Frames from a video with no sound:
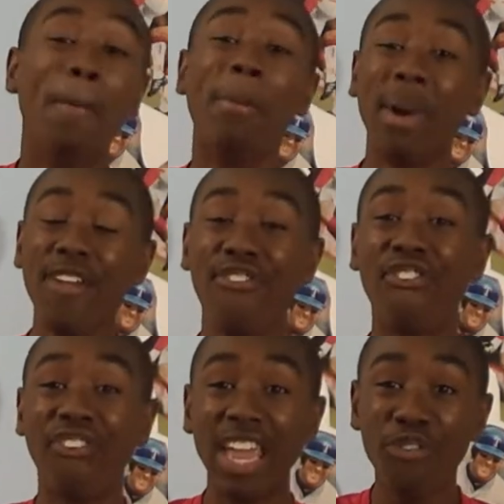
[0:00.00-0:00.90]
But my
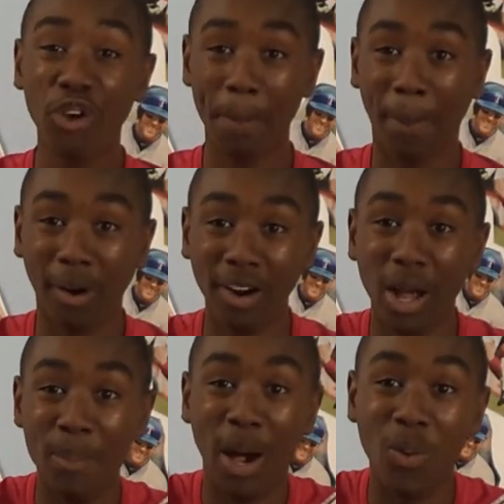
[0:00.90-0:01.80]
favorite
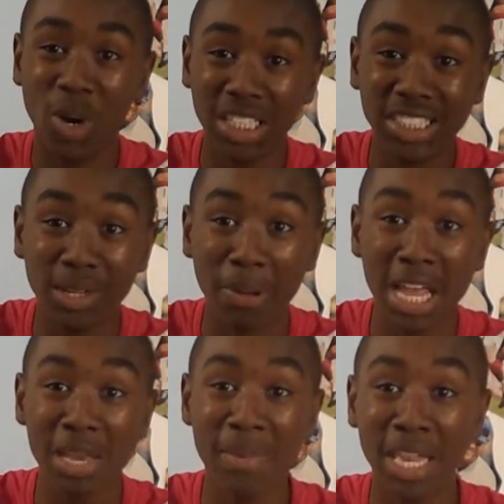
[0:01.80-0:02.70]
part about watching
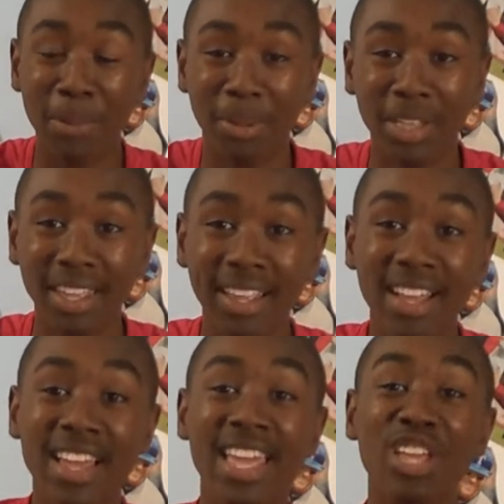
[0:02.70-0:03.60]
Peyton Manning play
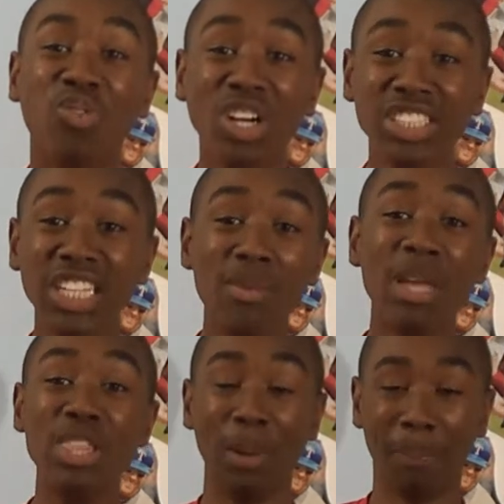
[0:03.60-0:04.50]
is watching
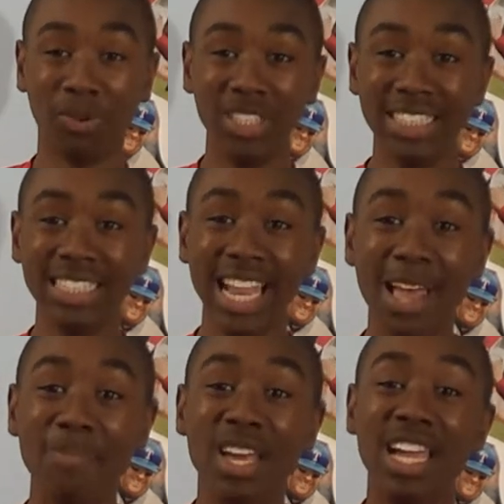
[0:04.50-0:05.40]
him in the
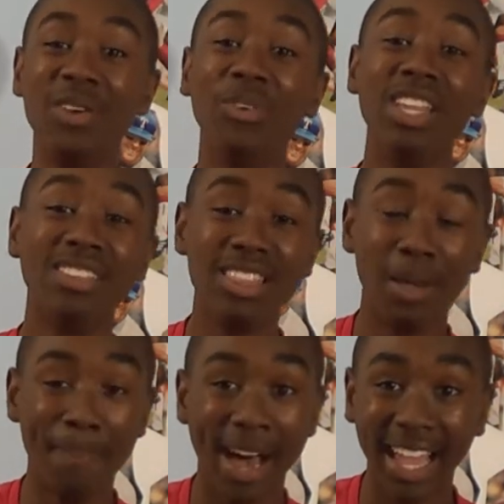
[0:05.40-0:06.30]
pre-snap and when he's in
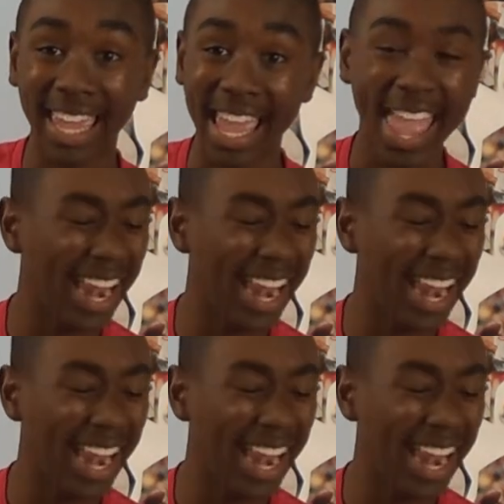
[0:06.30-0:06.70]
the pocket.